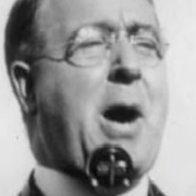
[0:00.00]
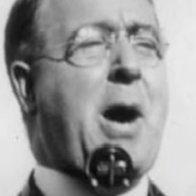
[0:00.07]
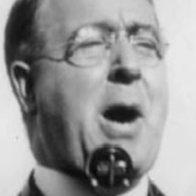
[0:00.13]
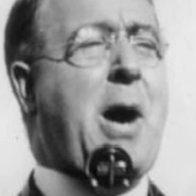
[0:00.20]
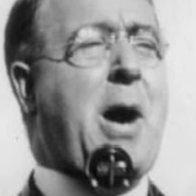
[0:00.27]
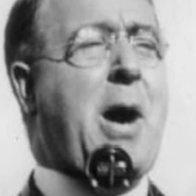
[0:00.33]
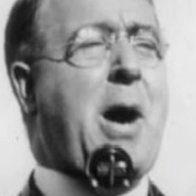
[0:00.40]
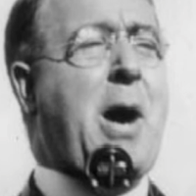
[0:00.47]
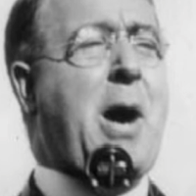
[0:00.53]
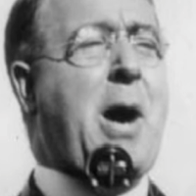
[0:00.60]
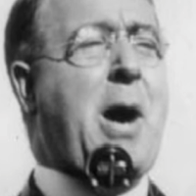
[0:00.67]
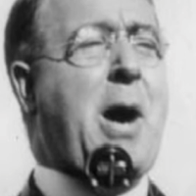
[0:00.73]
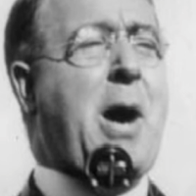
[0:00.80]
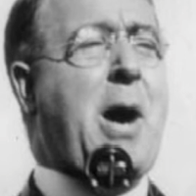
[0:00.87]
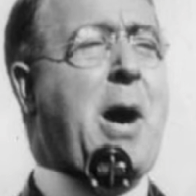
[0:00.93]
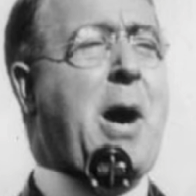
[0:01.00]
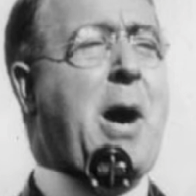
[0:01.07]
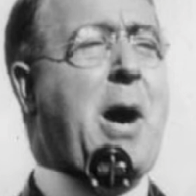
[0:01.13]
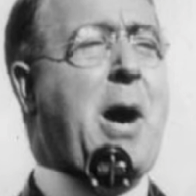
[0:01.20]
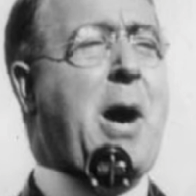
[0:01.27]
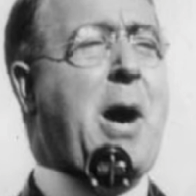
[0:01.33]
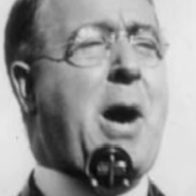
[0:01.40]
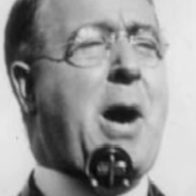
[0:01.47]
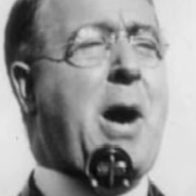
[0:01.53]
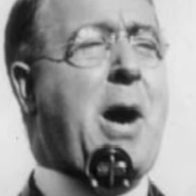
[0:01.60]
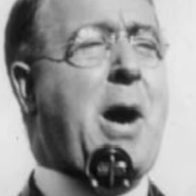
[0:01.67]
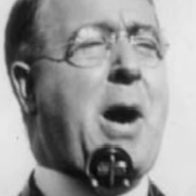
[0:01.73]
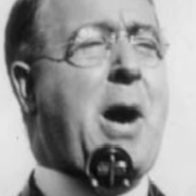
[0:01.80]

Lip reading: No one is speaking in this clip.